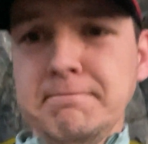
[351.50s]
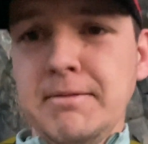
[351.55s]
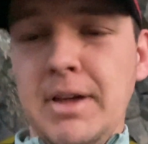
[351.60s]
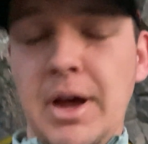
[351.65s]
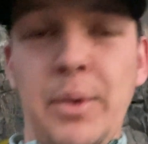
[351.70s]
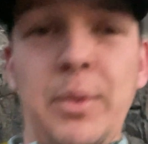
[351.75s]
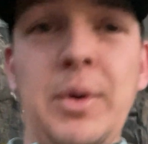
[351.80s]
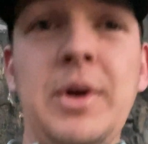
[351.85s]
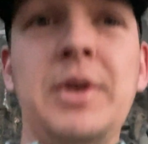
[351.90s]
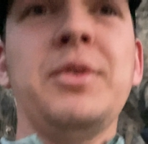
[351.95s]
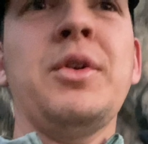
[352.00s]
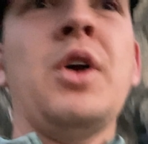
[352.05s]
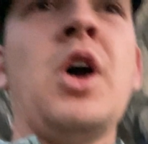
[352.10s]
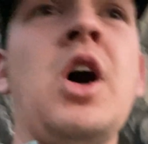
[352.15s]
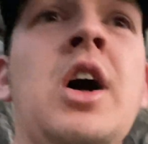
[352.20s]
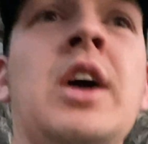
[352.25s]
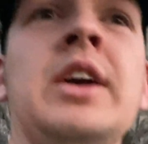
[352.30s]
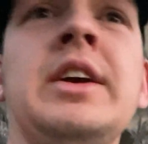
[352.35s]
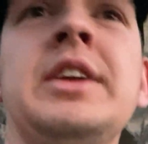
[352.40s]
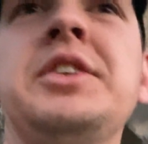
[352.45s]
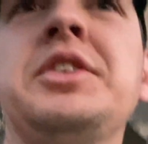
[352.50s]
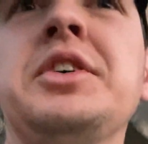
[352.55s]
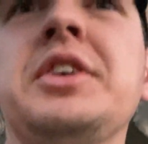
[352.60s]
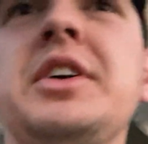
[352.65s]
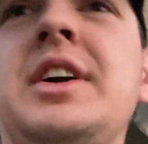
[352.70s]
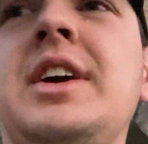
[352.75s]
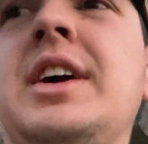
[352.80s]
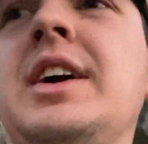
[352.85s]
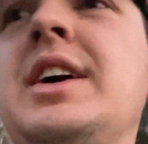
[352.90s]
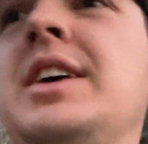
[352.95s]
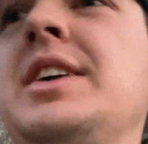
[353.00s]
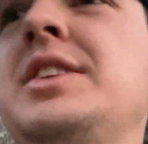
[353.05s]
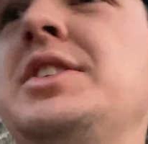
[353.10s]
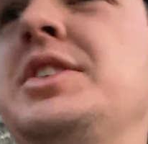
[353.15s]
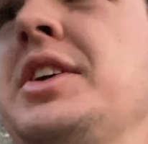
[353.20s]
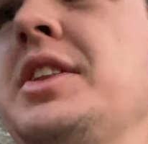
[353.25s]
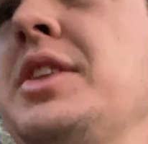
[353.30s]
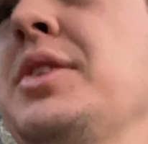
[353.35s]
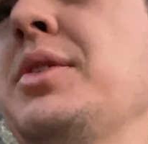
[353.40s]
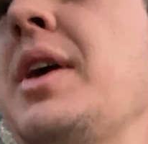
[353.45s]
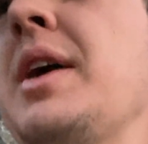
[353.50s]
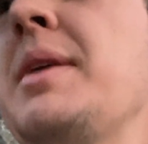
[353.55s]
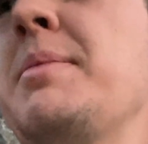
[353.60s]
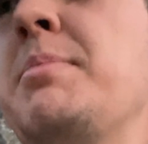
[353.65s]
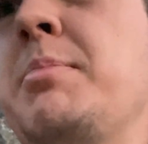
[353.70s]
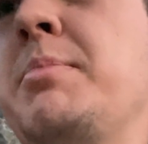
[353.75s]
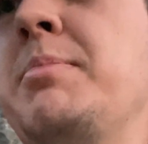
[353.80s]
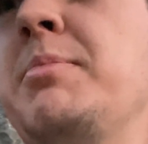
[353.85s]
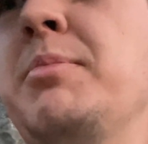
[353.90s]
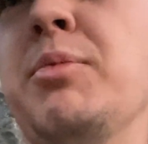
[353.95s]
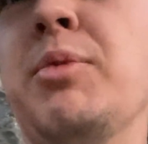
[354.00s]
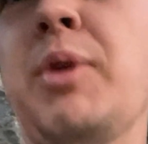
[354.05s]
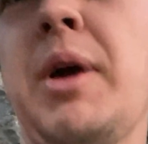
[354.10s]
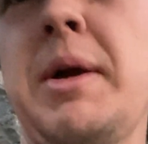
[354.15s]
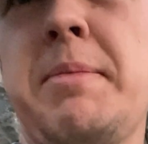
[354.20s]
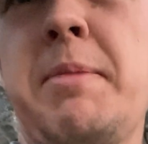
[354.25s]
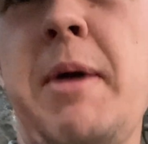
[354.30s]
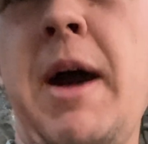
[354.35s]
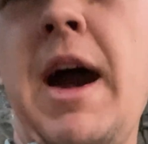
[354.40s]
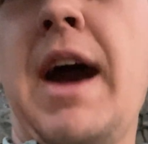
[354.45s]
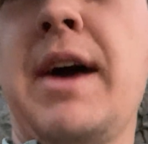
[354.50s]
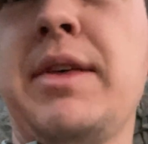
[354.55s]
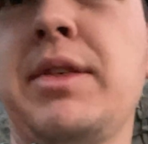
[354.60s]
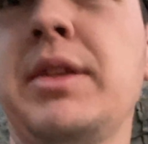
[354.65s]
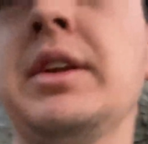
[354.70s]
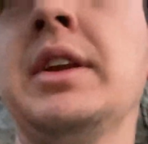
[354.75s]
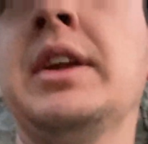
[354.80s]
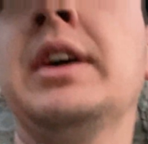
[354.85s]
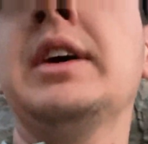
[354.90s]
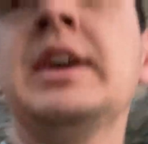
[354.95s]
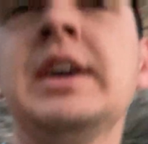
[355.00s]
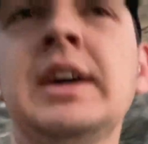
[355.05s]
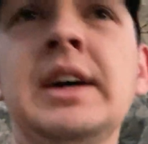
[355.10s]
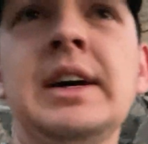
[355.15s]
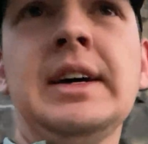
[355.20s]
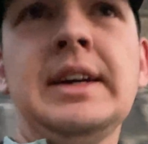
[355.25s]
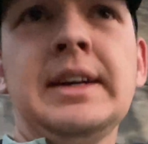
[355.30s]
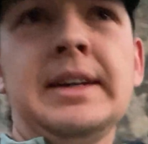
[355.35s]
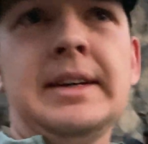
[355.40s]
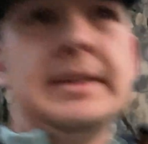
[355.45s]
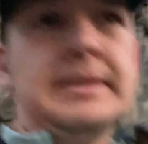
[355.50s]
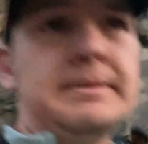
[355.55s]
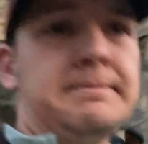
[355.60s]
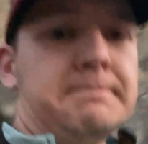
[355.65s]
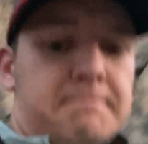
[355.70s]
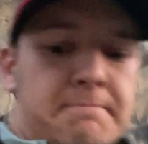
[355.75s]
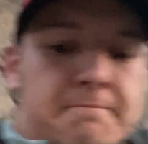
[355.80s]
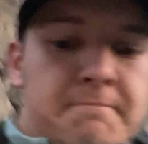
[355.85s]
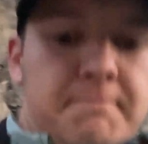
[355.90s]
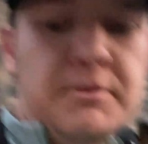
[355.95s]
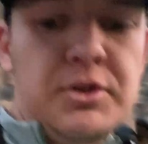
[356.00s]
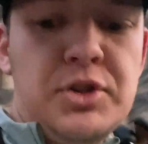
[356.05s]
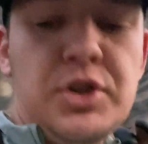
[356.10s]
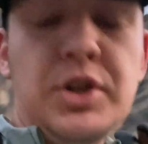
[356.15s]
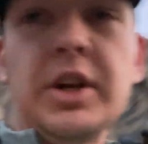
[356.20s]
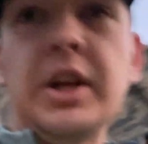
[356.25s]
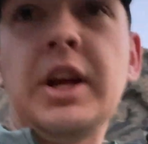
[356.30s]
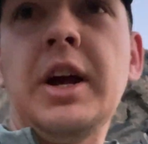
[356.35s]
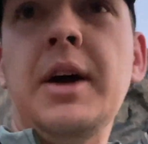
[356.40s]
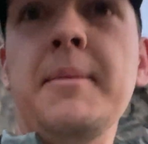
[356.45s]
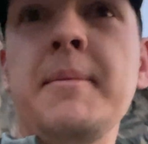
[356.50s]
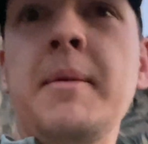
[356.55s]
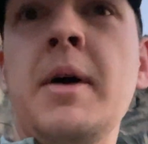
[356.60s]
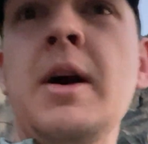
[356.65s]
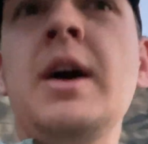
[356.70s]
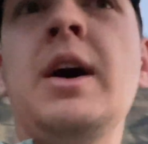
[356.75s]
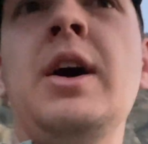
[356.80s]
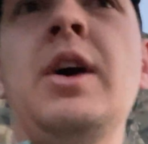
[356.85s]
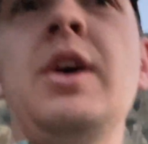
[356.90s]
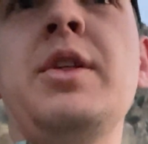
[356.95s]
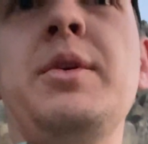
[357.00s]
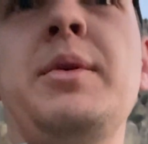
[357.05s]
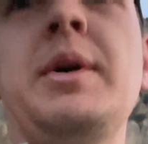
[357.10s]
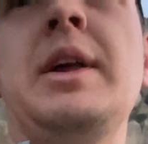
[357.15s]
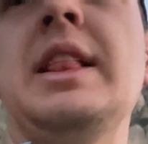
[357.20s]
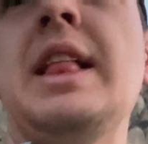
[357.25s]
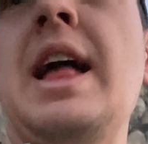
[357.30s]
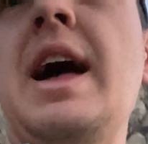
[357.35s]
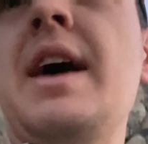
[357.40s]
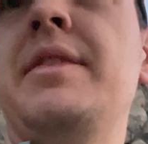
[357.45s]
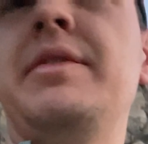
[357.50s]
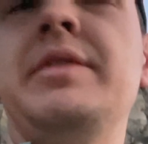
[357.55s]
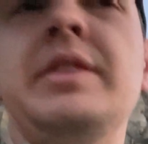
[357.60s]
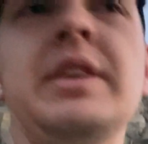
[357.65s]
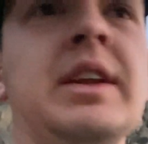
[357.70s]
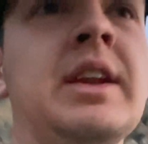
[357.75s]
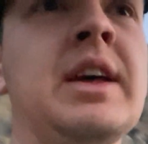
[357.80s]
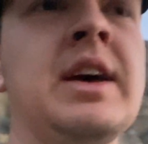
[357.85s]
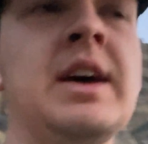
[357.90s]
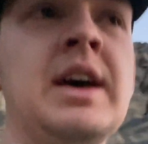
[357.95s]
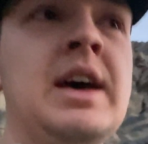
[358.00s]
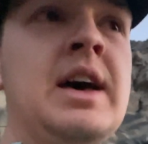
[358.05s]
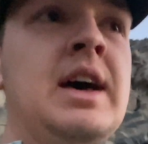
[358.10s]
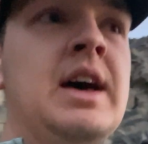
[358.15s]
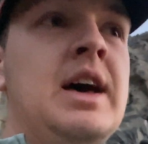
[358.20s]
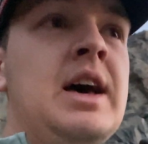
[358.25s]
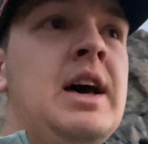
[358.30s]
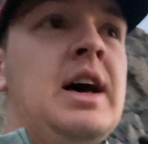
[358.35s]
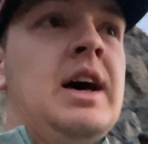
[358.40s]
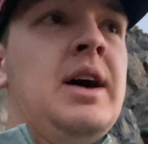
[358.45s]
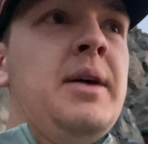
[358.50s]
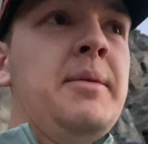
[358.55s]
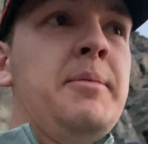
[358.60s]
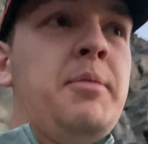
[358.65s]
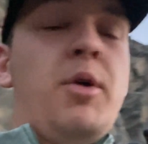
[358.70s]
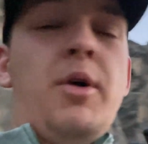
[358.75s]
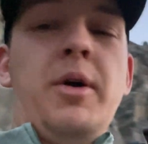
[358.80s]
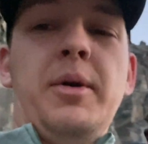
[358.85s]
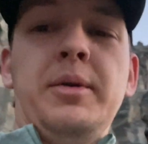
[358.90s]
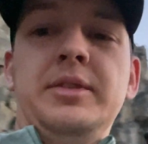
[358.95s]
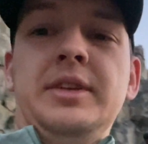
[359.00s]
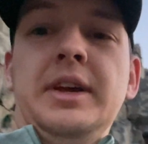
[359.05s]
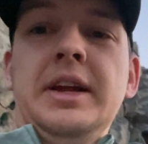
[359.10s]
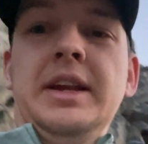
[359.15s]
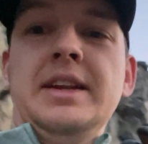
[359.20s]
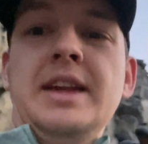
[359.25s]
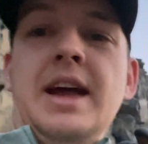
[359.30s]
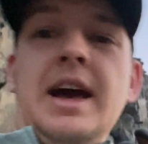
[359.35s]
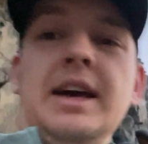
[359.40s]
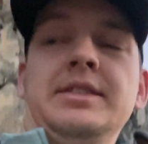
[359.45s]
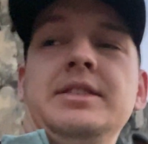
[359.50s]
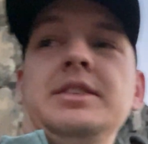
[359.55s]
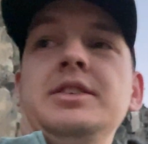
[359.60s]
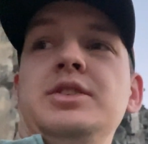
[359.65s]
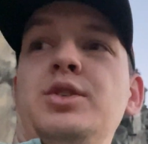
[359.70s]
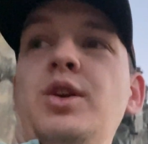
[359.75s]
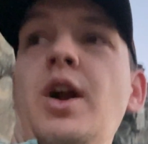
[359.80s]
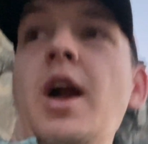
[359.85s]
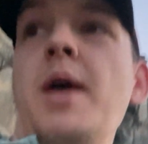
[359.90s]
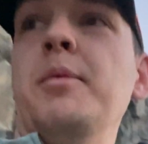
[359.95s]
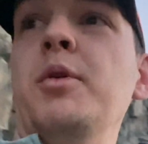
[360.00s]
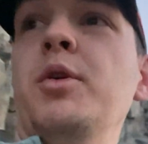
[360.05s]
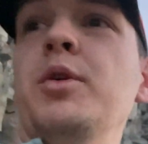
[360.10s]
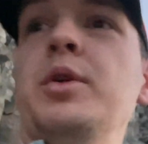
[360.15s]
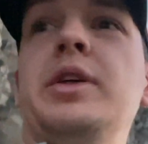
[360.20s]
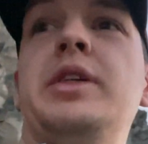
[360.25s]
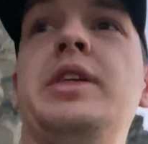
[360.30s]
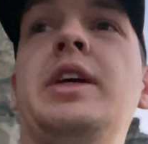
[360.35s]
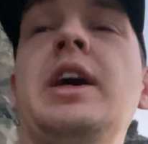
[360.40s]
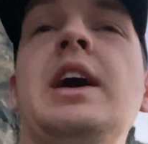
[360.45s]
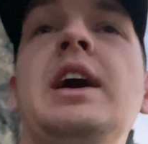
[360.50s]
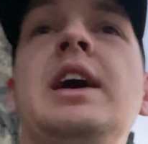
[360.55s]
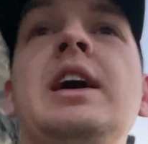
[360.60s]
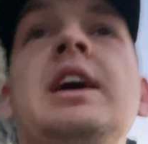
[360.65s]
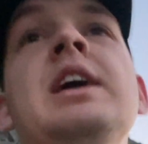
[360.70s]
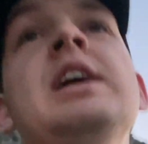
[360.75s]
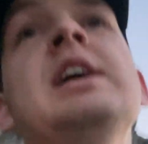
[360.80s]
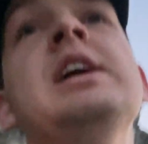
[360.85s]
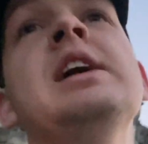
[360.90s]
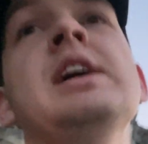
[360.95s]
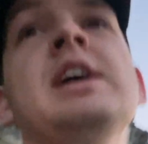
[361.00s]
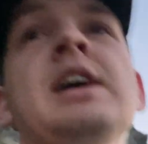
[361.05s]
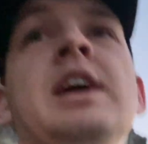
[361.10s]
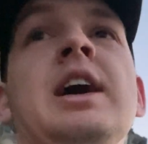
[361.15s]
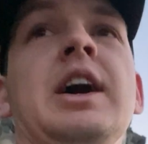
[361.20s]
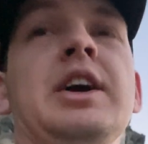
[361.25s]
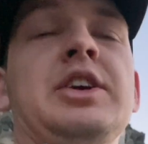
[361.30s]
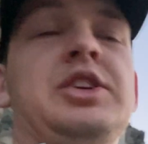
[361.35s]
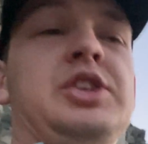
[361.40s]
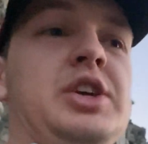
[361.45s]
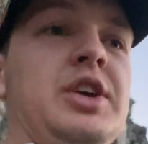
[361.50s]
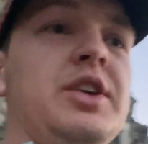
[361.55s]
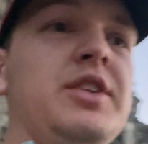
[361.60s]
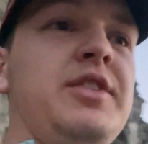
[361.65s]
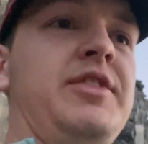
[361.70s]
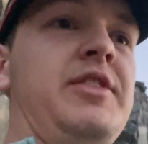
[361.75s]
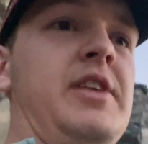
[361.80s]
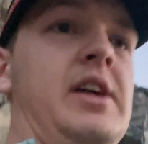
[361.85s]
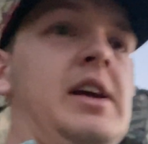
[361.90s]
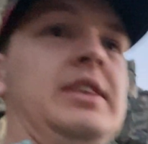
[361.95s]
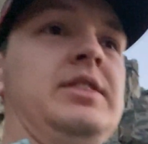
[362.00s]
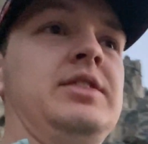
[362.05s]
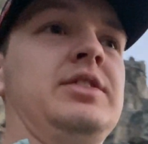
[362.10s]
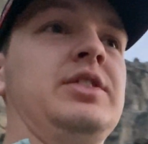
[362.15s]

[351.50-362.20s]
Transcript: I went wrong and took the right path and should have come all the way left, and boy, was that a nasty scramble with a sheer face.